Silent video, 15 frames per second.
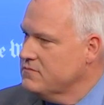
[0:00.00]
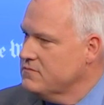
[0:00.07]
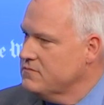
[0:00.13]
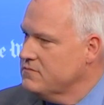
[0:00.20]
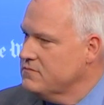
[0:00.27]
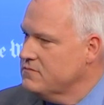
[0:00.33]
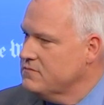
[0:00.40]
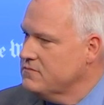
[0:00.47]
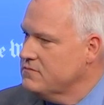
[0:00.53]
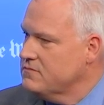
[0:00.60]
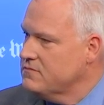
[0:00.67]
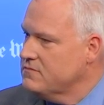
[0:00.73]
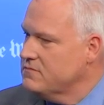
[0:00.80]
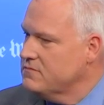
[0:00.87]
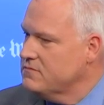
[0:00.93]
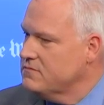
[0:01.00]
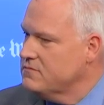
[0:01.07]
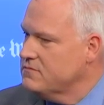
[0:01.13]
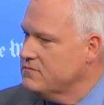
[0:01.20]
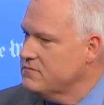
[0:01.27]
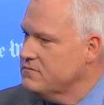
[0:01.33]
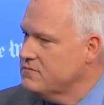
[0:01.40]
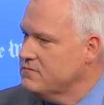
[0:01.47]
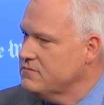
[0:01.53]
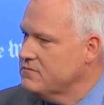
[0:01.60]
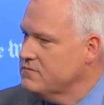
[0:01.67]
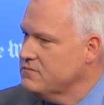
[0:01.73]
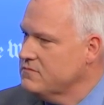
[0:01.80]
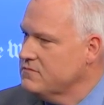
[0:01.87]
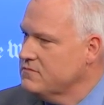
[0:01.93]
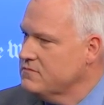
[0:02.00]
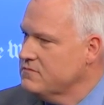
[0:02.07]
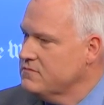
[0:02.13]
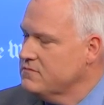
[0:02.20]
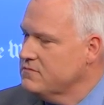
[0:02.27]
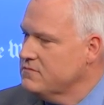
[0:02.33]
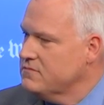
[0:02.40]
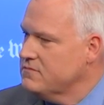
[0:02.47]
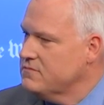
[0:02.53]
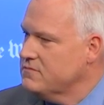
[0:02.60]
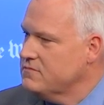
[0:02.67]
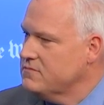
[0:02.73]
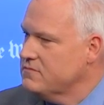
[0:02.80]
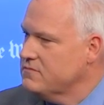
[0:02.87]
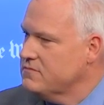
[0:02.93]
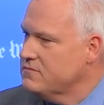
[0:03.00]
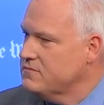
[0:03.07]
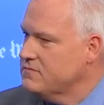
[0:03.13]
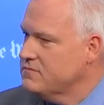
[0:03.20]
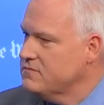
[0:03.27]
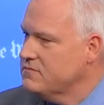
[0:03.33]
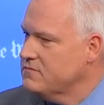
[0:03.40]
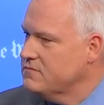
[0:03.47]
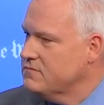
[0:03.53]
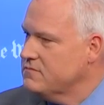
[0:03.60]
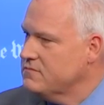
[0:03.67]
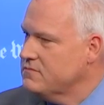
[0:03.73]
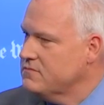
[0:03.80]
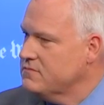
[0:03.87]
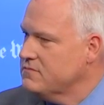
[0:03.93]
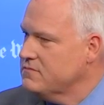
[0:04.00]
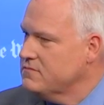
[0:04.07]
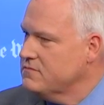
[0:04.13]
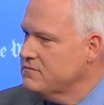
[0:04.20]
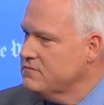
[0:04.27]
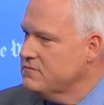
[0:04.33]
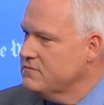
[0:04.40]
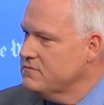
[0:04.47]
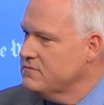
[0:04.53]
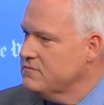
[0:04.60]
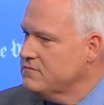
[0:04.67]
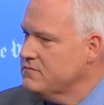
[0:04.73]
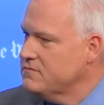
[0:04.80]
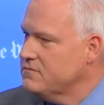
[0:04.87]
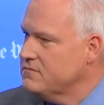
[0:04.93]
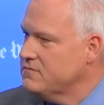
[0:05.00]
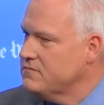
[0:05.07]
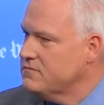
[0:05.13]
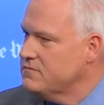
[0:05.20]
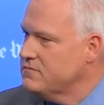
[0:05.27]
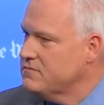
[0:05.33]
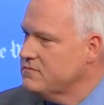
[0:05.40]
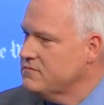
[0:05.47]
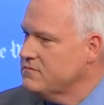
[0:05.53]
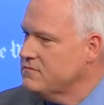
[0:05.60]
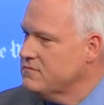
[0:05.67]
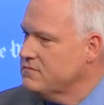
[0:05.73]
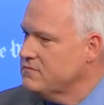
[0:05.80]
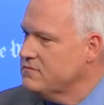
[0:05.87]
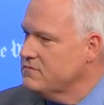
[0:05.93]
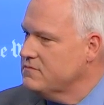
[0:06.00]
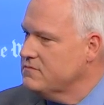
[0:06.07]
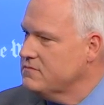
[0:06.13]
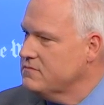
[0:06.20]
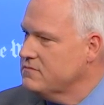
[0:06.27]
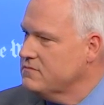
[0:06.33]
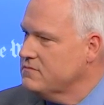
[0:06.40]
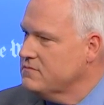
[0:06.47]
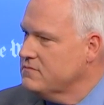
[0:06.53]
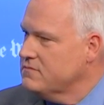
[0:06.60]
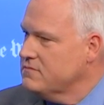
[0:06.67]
The person shown says nothing.